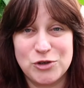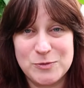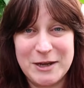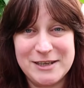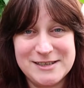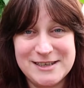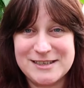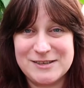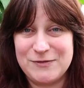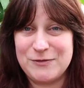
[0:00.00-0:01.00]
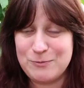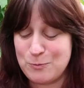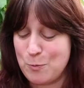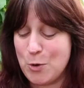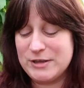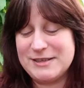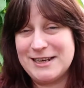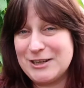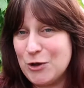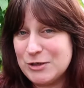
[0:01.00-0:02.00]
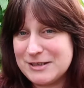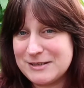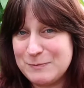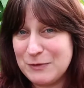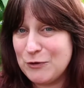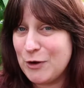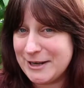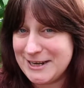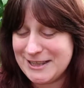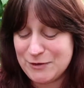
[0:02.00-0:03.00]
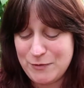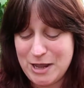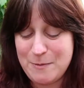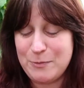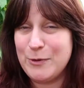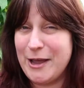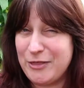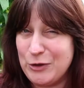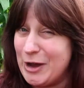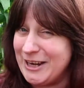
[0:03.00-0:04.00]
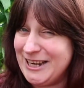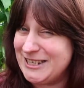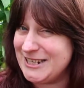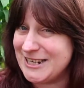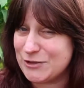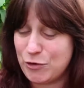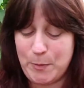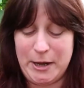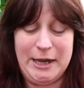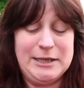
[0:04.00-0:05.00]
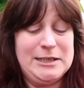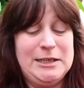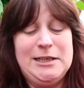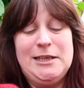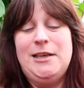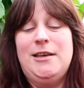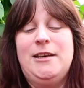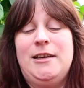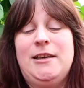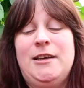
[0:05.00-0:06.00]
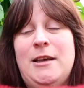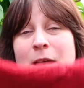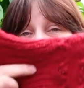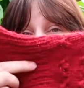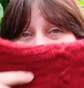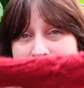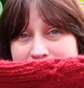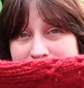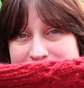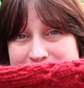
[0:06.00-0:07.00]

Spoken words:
trust my instincts. Once I'd got, before I'd knit the rib where I thought I needed an extra repeat, but then I